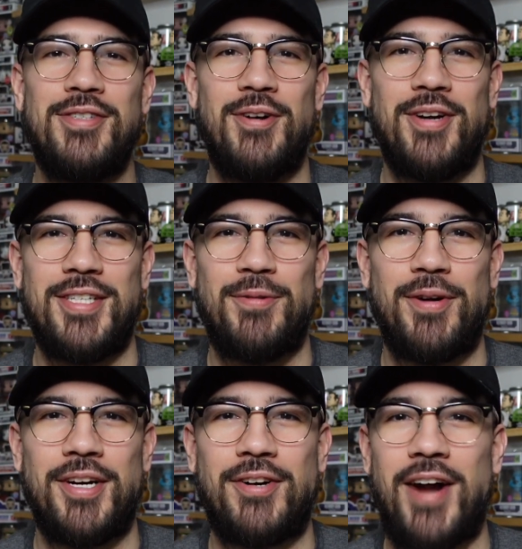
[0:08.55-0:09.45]
sodas that
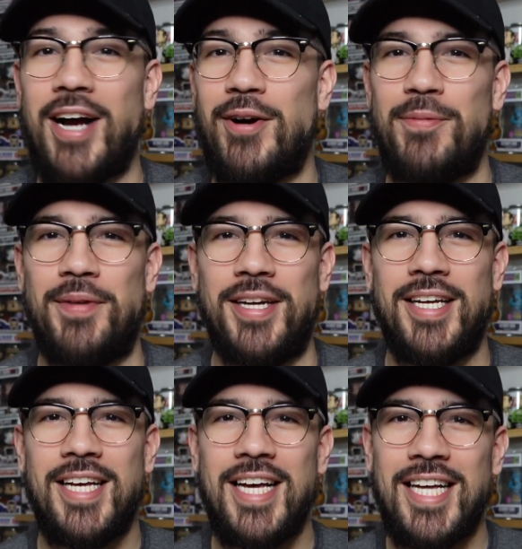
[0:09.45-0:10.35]
we're going to crack open.
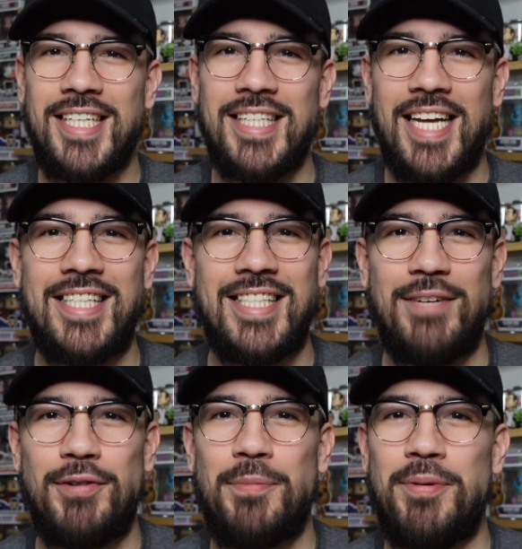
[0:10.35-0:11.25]
Let's see
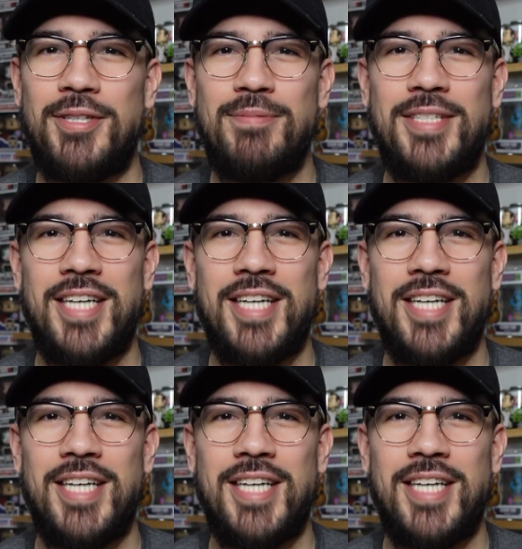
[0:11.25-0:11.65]
if we can pull some